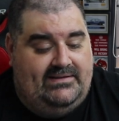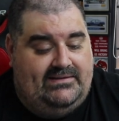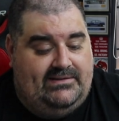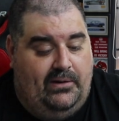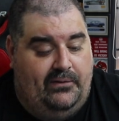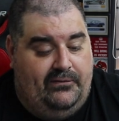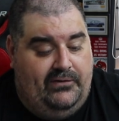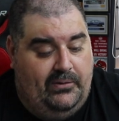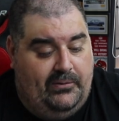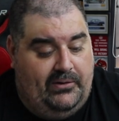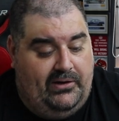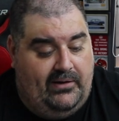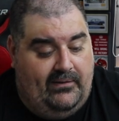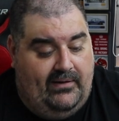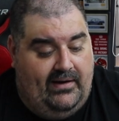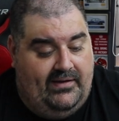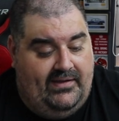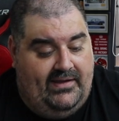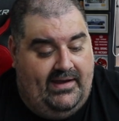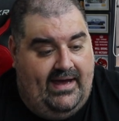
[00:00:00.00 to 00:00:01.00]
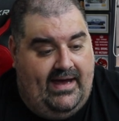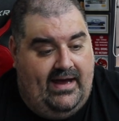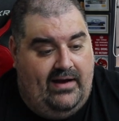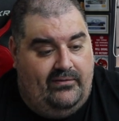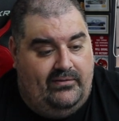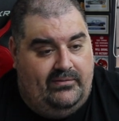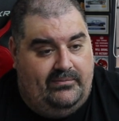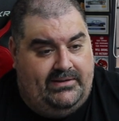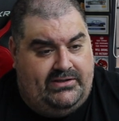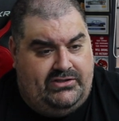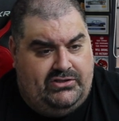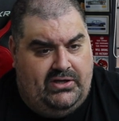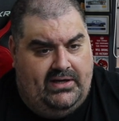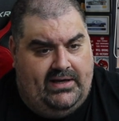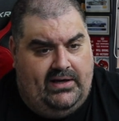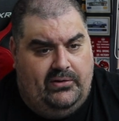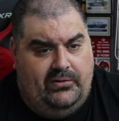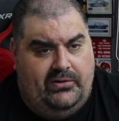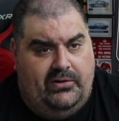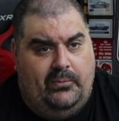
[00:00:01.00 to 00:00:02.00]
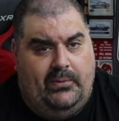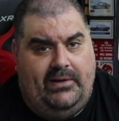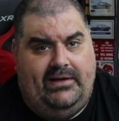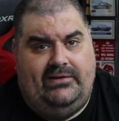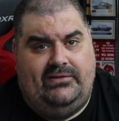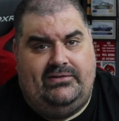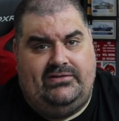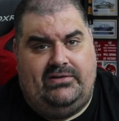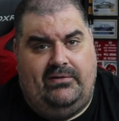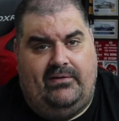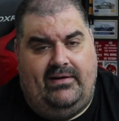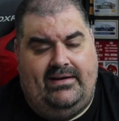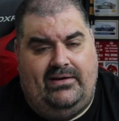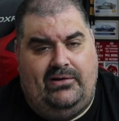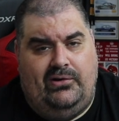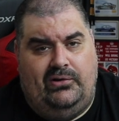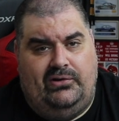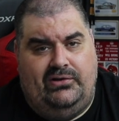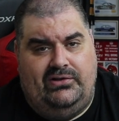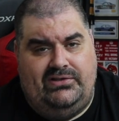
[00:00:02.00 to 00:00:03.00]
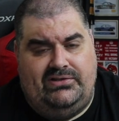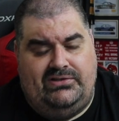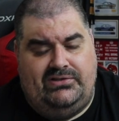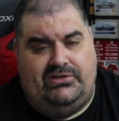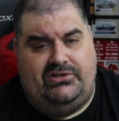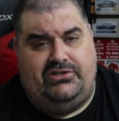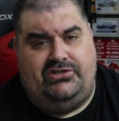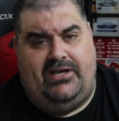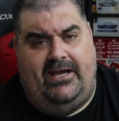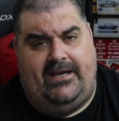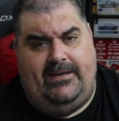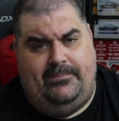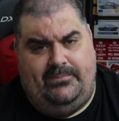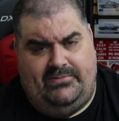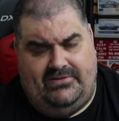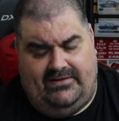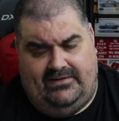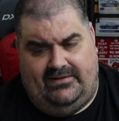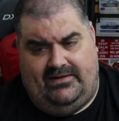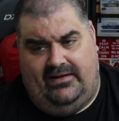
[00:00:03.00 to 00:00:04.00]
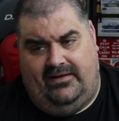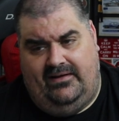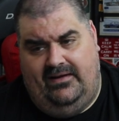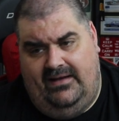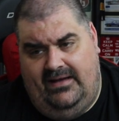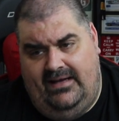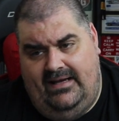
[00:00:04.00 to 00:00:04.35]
So if you want to go out there and make sure you get all your wheels the right colours and the shapes and the